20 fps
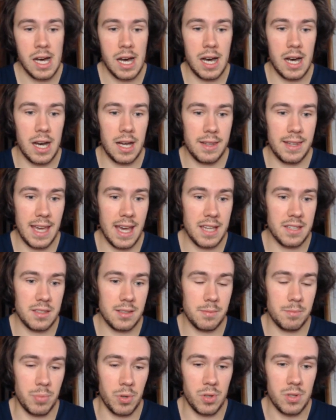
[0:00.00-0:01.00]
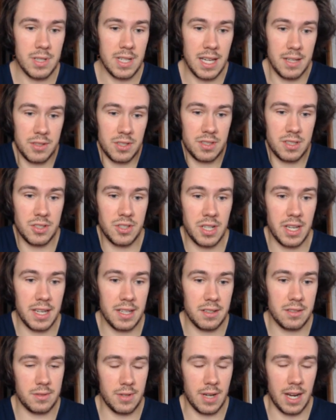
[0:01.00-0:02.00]
The Acid Bull, just a
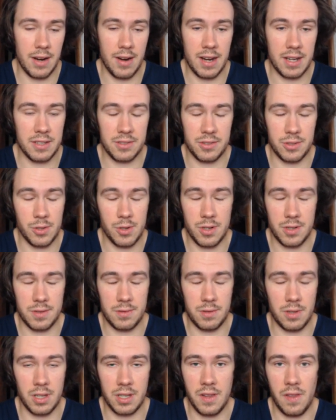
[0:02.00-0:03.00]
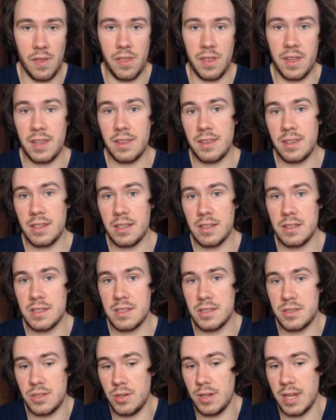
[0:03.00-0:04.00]
giant Diracosaurus looking thing that could
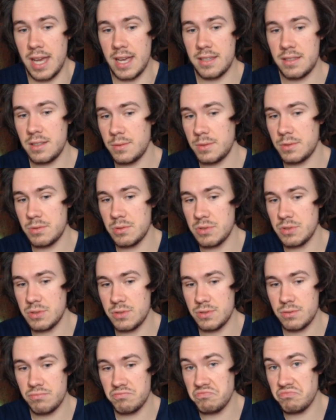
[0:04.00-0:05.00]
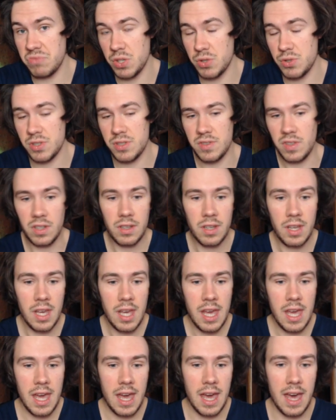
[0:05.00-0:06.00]
shoot acid, which was interesting.
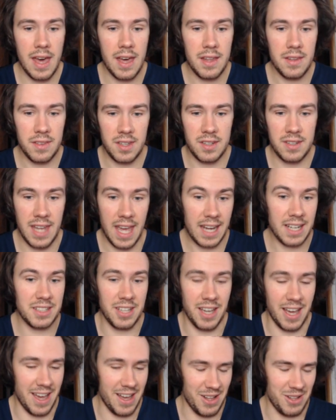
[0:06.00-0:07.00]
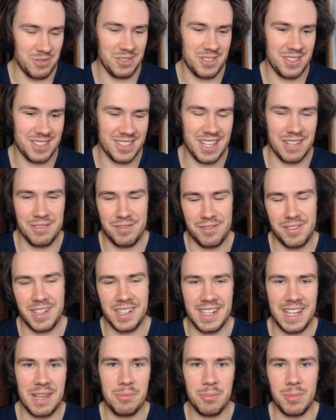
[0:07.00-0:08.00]
And the Dactyl, which is kind of a
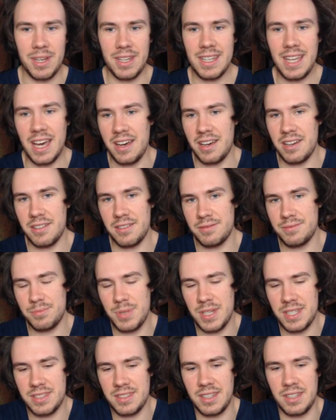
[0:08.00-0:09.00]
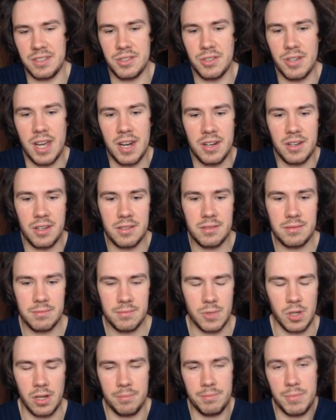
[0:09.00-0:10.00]
funny name, but yeah, basically a Pteranodon,
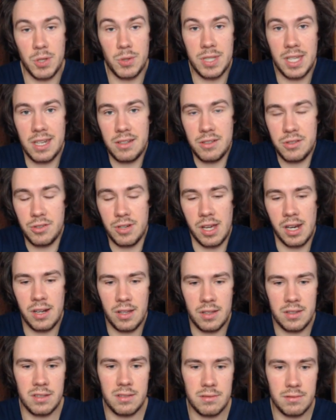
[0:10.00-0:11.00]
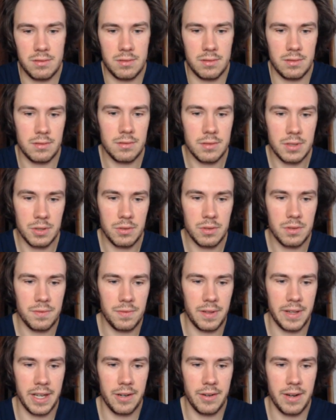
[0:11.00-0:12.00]
a mutated Pteranodon that, would
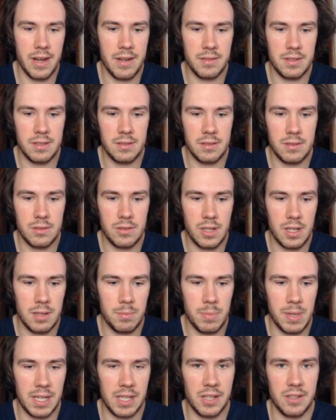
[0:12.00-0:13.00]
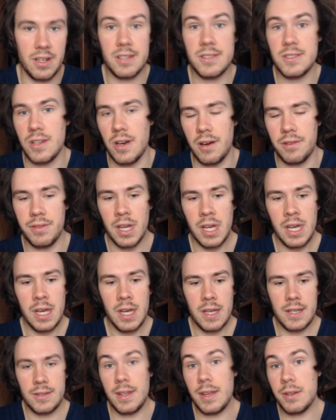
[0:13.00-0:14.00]
fly around and try and peck your nuts off.
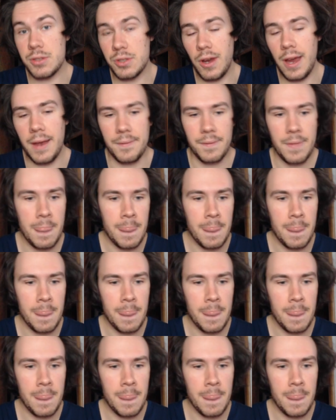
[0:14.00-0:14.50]
So that was great.